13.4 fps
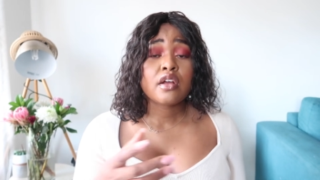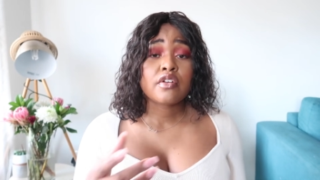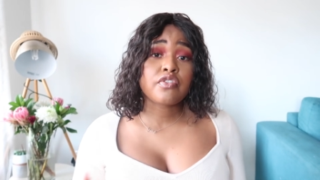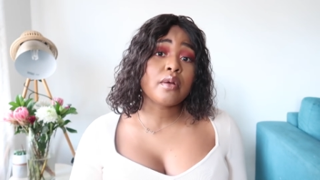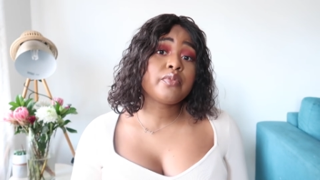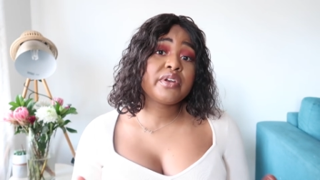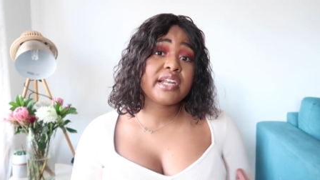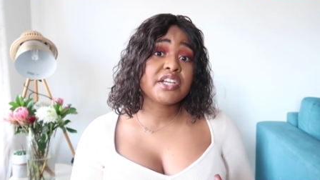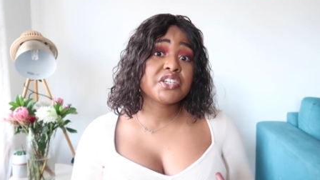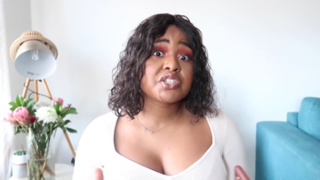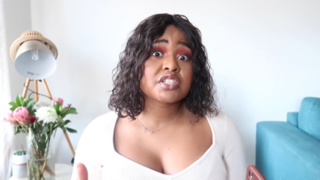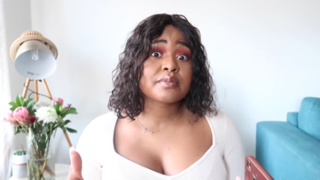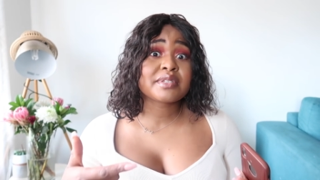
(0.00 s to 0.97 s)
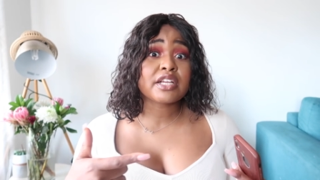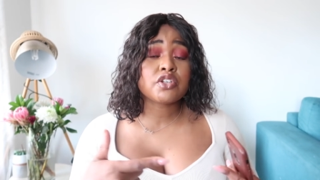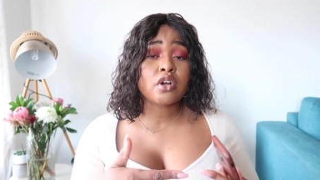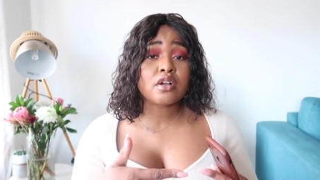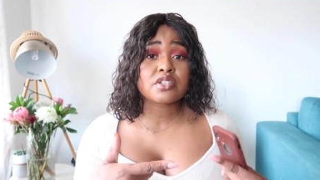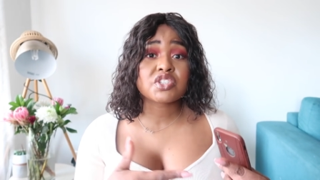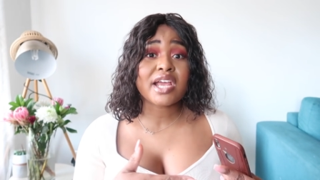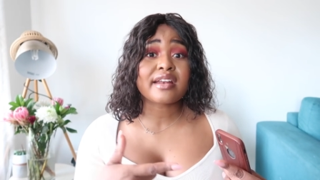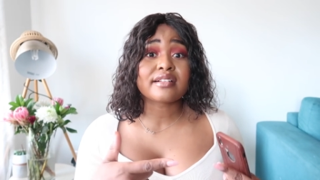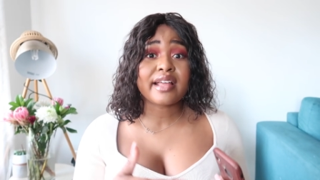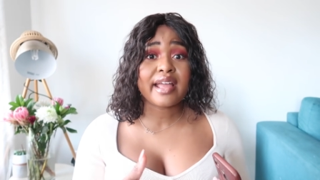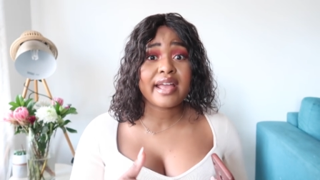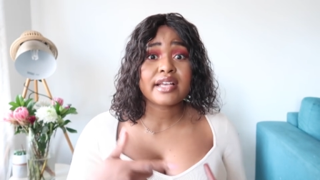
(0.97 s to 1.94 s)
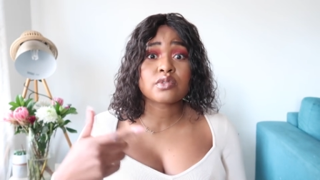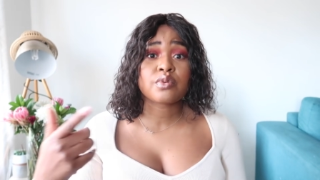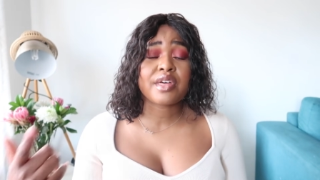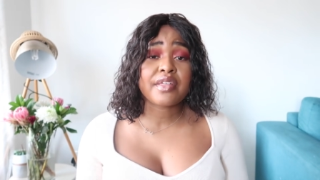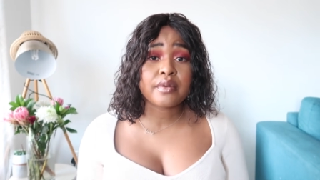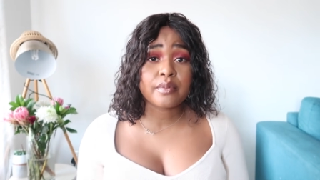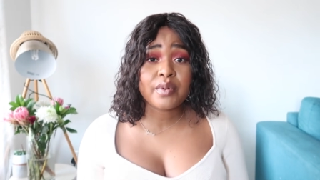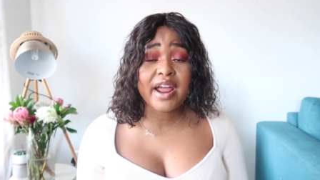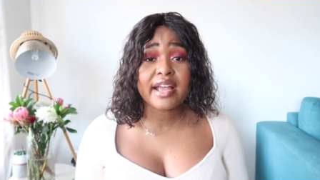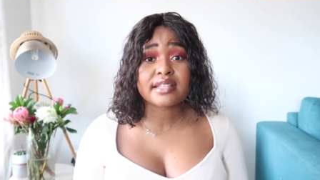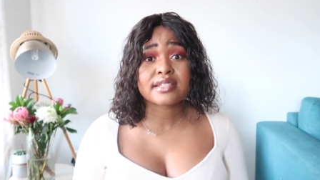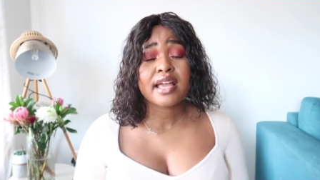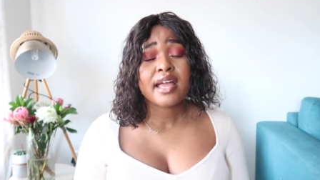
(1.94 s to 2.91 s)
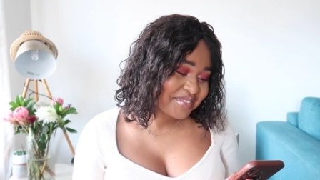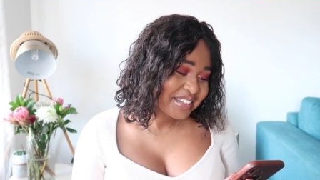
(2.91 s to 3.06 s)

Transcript: from relationships that y'all's channel has with other brands.